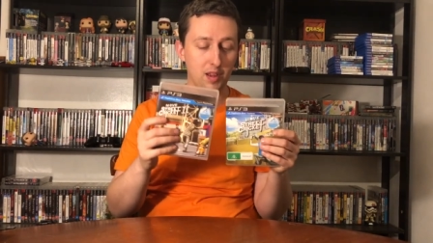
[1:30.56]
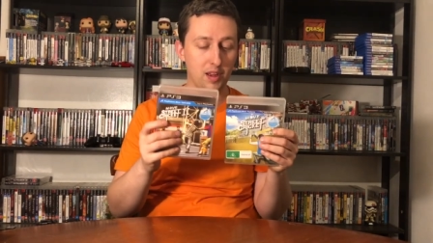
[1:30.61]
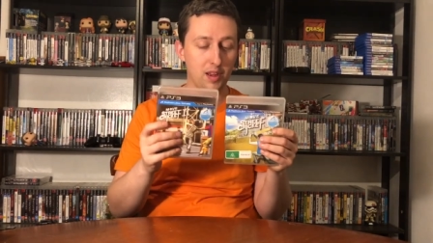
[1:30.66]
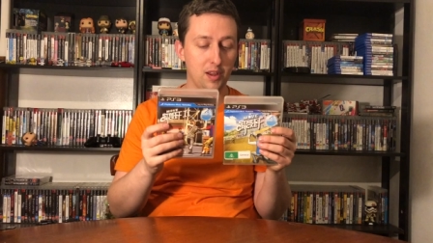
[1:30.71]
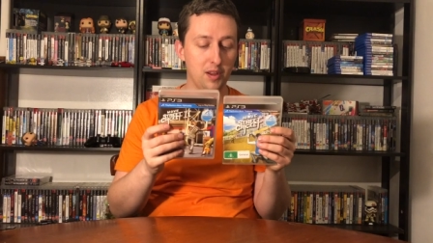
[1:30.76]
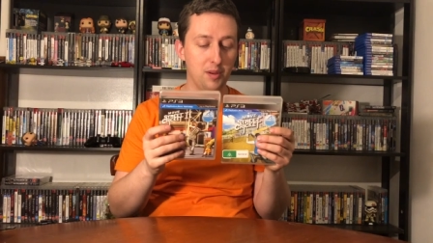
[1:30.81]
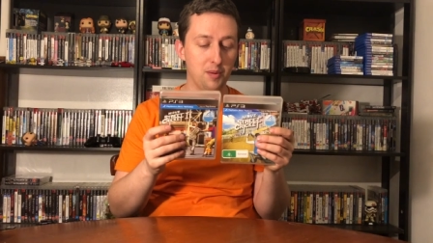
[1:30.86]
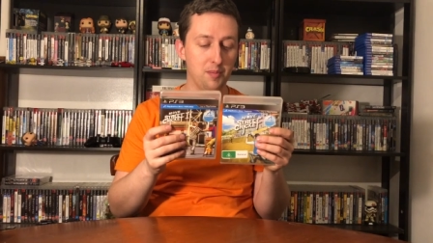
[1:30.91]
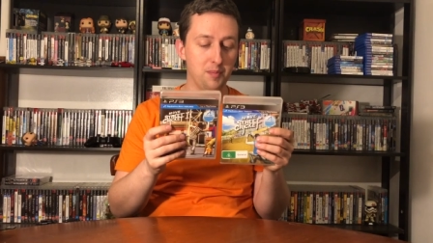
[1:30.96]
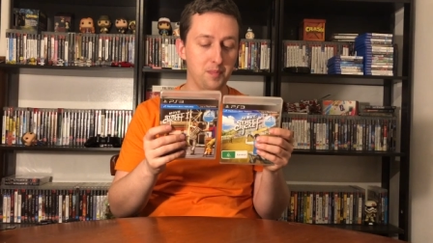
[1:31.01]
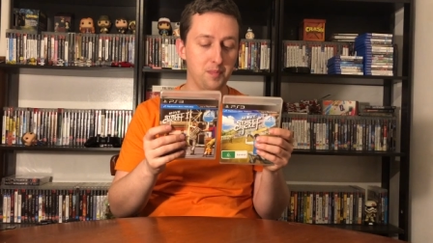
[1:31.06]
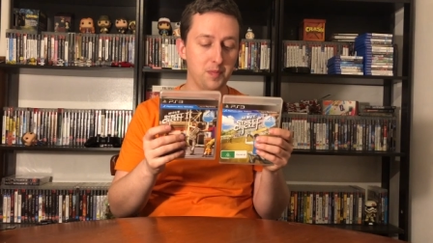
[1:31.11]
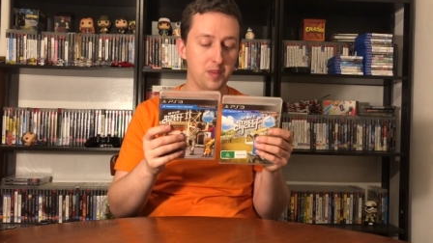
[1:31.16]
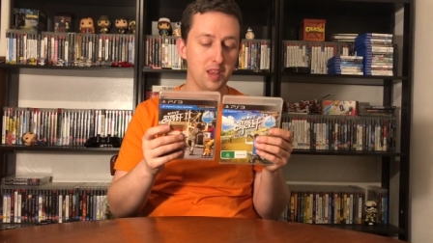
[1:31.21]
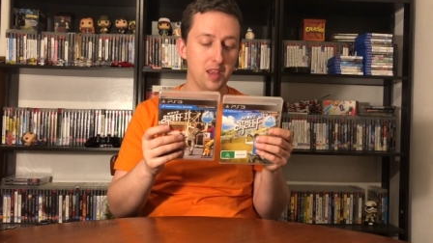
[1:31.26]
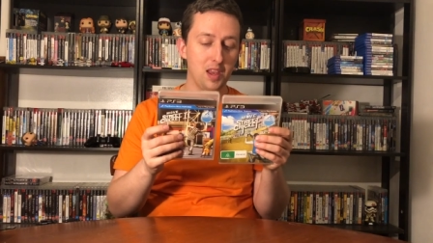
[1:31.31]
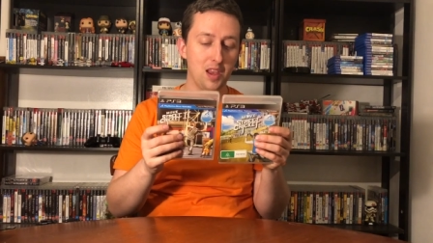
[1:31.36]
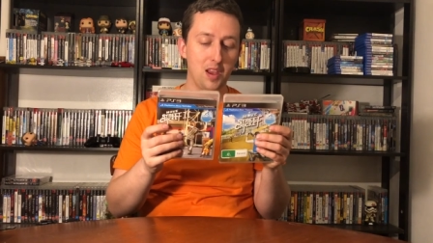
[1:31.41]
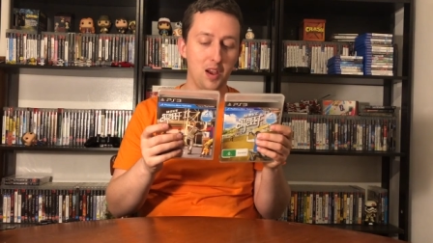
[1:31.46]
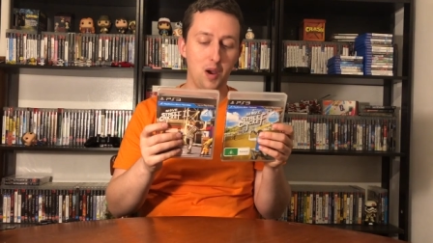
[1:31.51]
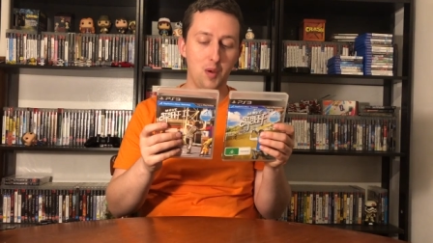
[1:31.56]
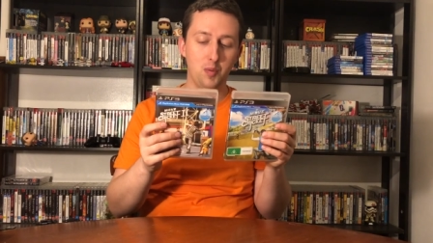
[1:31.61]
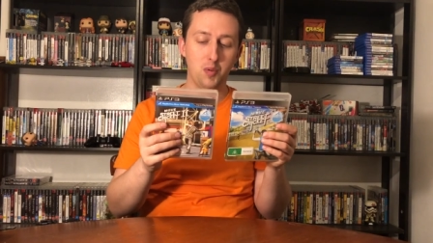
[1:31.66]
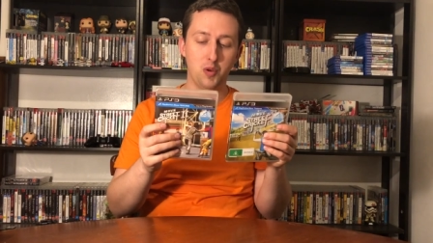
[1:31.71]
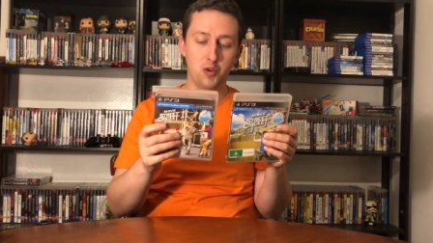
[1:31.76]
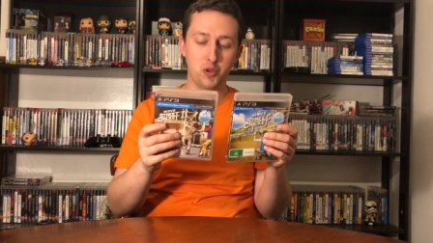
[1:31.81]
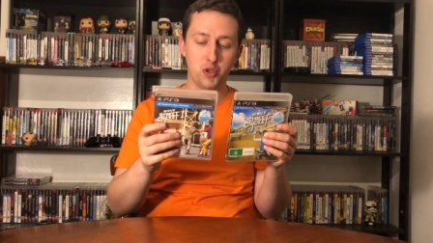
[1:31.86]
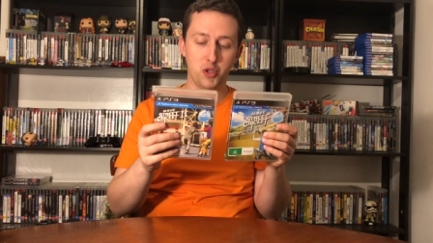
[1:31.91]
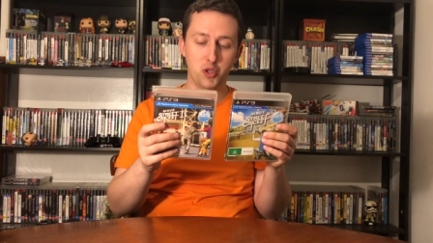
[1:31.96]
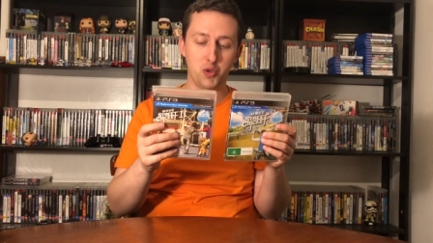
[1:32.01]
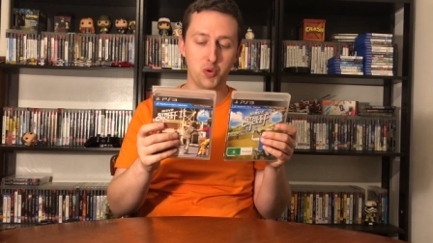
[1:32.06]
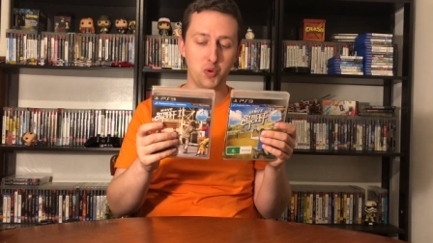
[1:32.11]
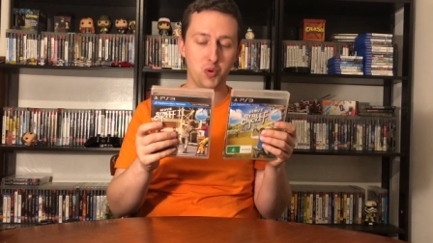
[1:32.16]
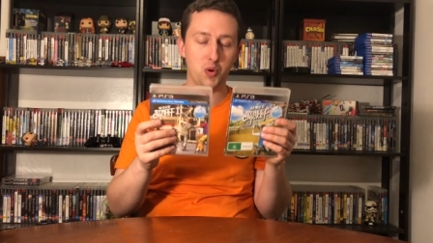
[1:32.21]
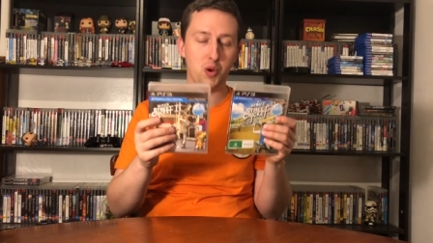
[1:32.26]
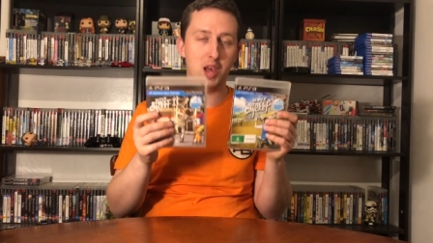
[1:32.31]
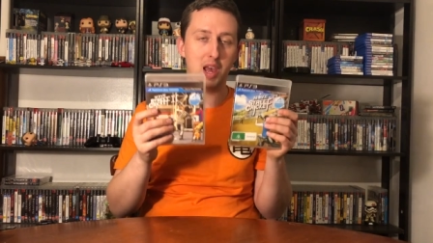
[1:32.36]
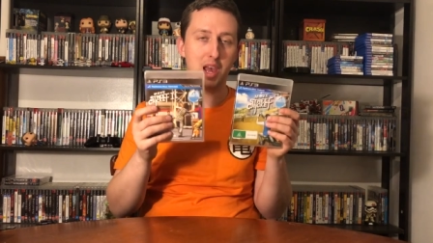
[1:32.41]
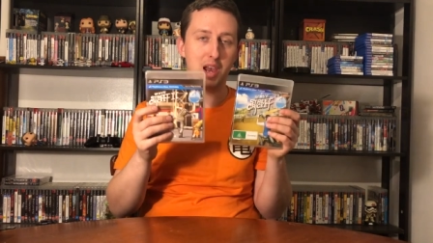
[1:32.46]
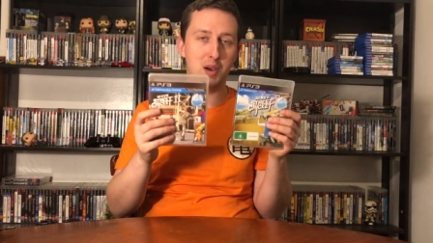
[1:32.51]
um, I'm not
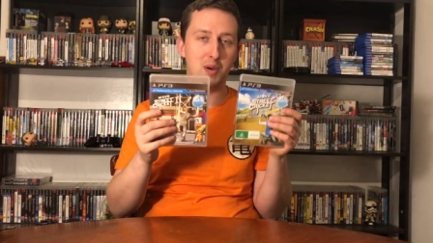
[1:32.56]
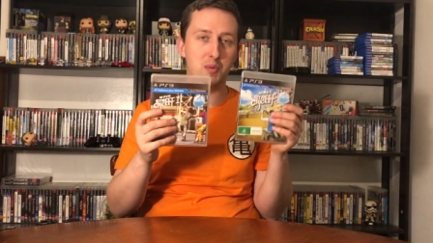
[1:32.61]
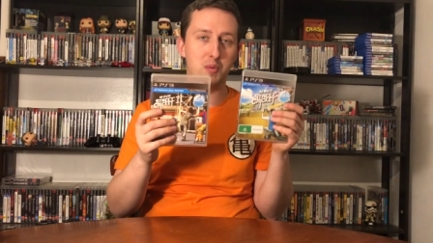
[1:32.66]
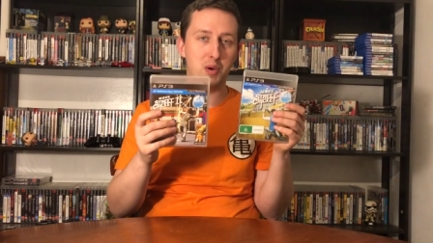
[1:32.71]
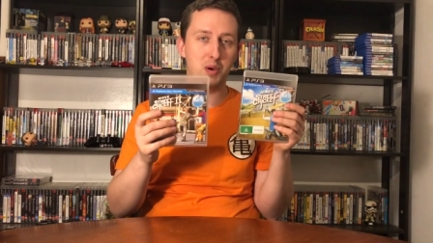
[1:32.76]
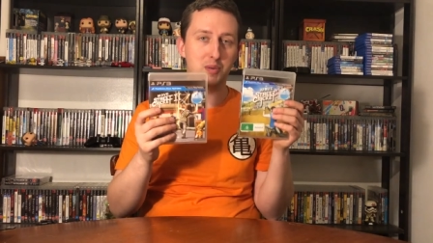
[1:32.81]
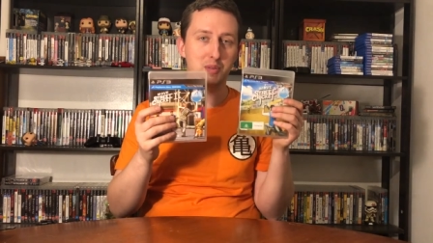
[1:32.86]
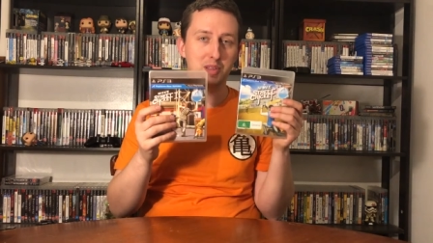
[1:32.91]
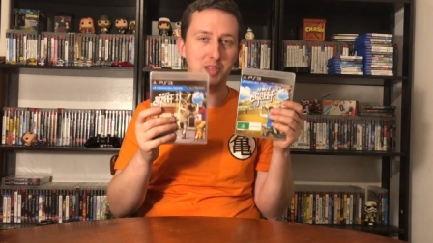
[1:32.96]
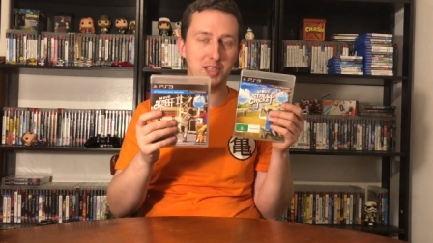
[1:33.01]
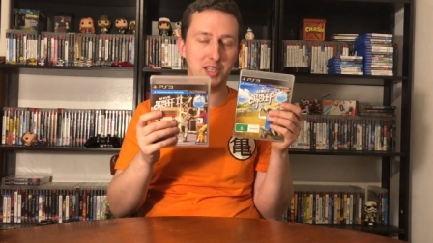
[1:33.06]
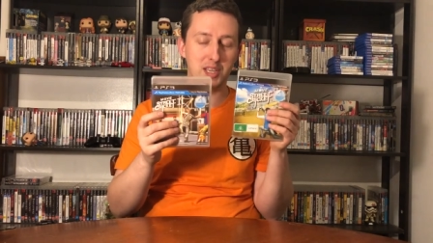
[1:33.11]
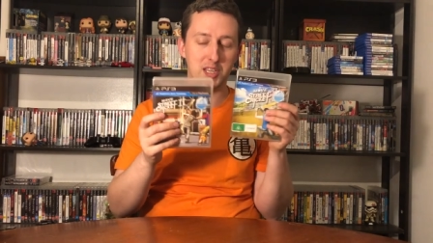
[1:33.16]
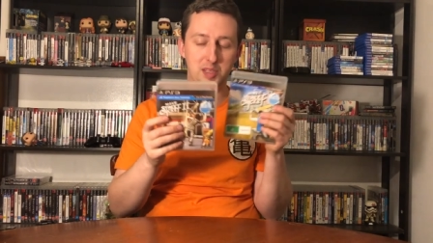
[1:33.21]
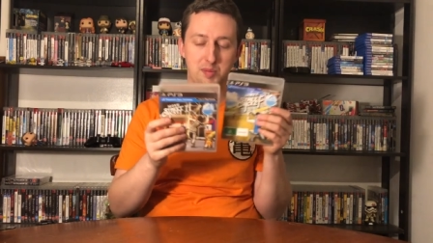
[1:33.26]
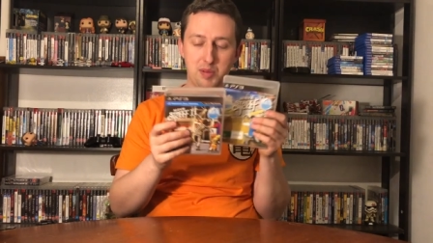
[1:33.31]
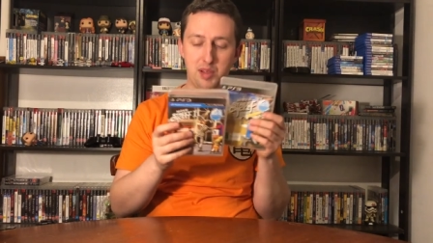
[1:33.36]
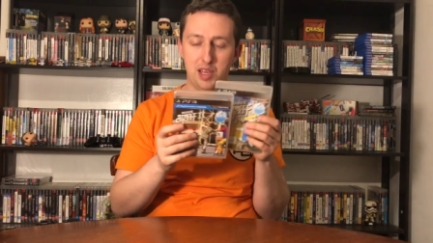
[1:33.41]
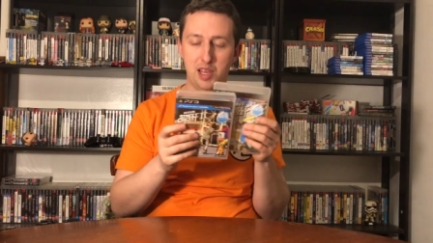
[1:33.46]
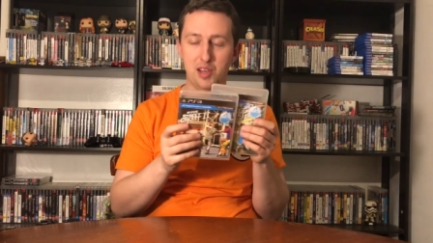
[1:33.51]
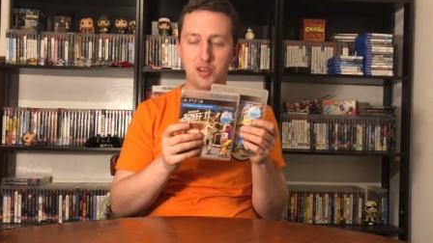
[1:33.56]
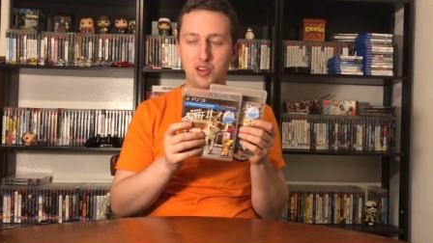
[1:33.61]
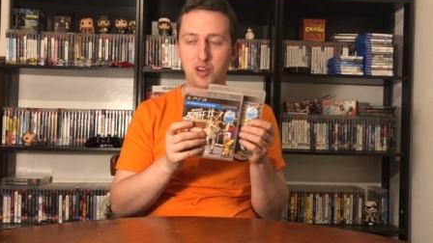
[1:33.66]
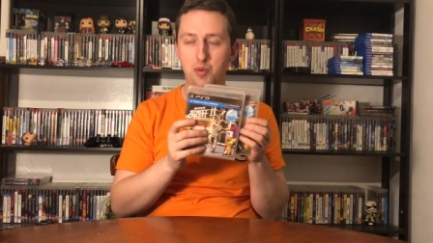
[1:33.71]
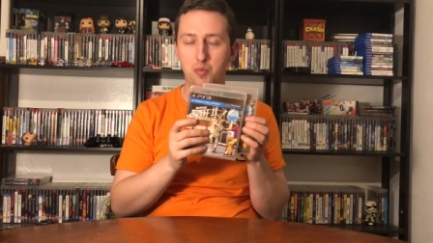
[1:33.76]
sure how well these games play out.